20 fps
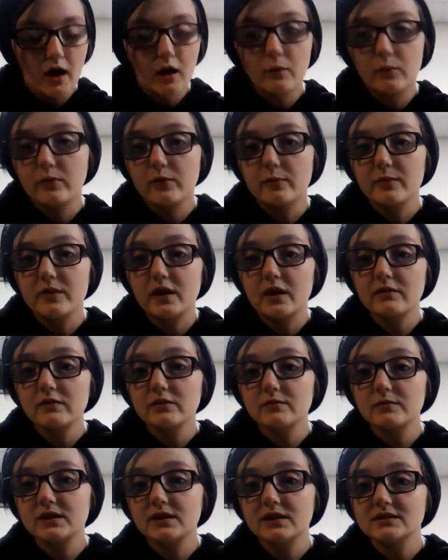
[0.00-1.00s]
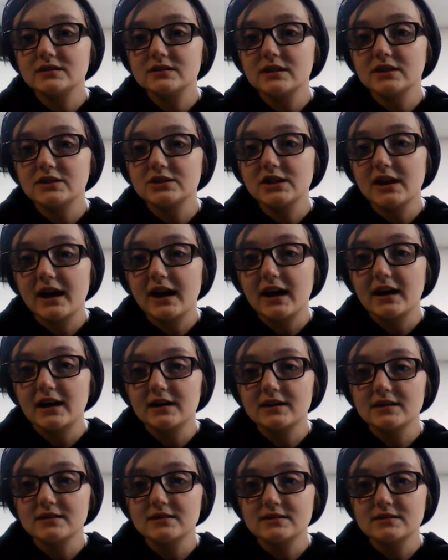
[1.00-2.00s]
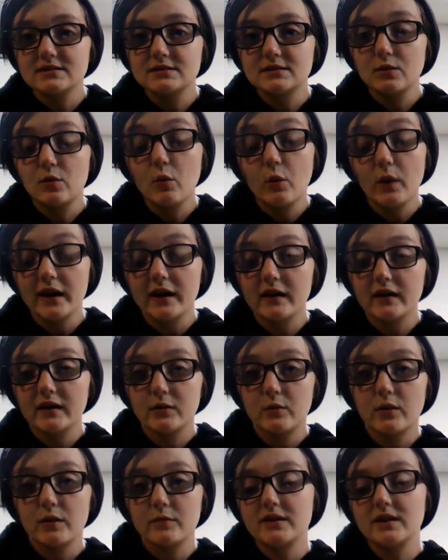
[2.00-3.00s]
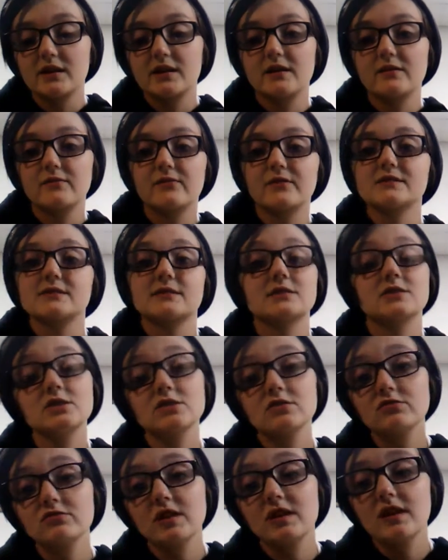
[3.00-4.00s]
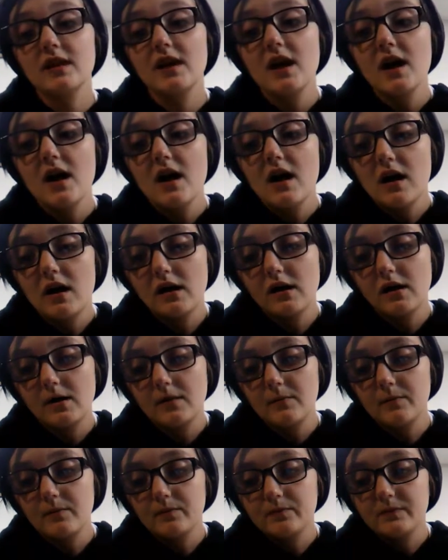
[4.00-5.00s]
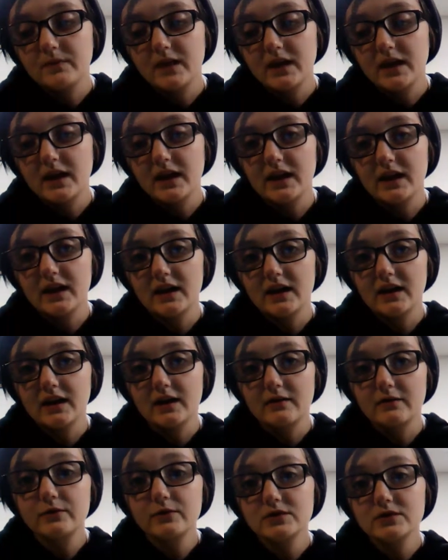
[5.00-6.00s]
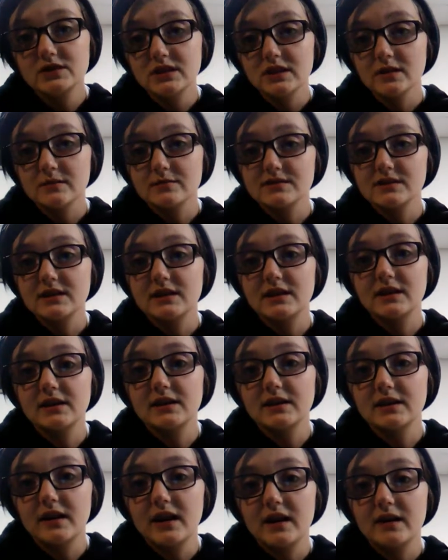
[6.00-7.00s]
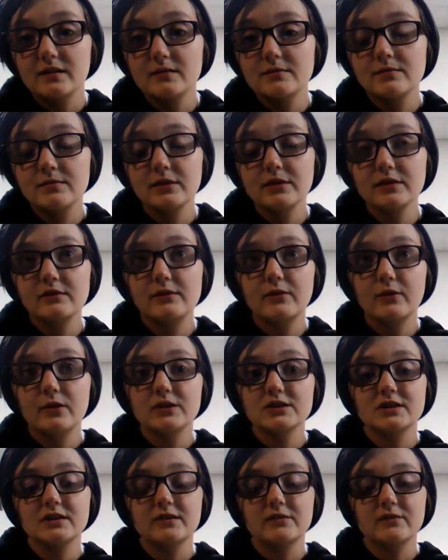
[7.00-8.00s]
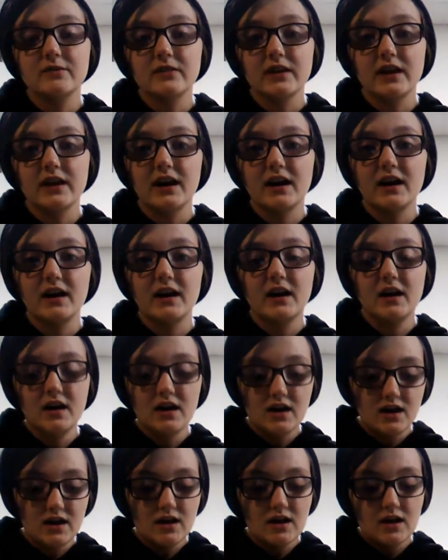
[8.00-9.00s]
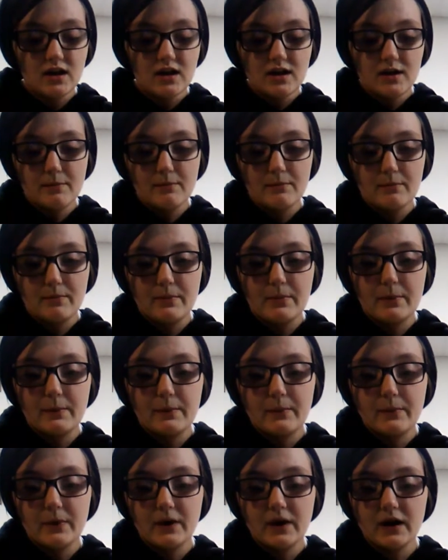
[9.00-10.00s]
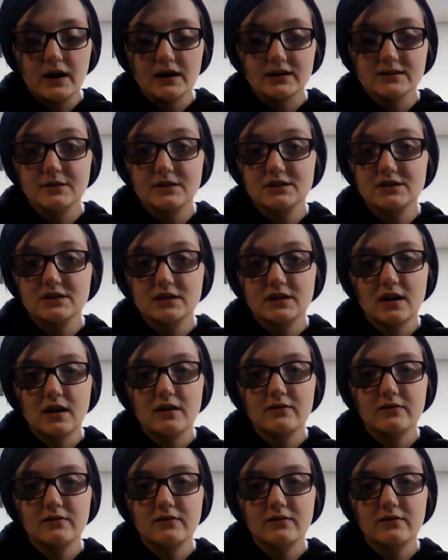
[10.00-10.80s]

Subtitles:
help from the government, such as WIC, Women, Infants, and Children, and food stamps, and I'm really fortunate for that. But as much as it